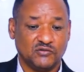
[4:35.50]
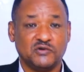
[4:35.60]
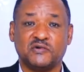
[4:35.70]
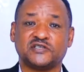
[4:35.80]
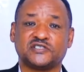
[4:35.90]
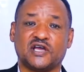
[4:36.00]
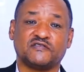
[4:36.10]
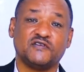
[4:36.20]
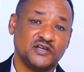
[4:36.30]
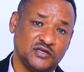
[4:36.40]
Women are
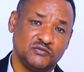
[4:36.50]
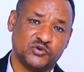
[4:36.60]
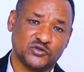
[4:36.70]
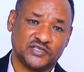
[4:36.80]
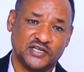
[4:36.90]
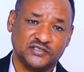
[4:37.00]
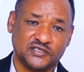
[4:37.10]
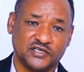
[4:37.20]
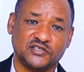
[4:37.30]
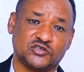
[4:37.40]
very important
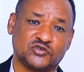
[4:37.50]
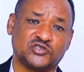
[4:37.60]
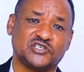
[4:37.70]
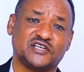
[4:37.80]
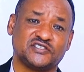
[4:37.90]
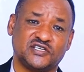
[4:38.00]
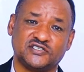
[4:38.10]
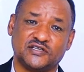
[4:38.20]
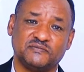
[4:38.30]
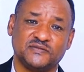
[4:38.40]
in the social
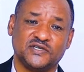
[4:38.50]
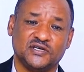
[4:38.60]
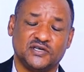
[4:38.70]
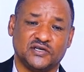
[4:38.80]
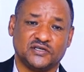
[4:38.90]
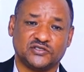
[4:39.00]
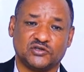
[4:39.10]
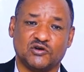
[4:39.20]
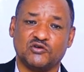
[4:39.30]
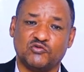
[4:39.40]
system,
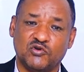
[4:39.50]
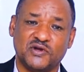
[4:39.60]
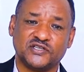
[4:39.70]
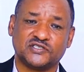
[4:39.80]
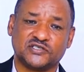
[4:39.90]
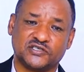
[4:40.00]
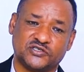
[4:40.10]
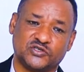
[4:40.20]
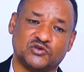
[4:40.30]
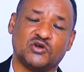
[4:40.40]
so women
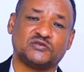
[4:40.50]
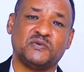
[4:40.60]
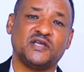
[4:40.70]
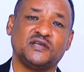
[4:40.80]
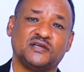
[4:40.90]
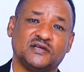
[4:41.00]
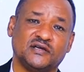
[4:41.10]
should not be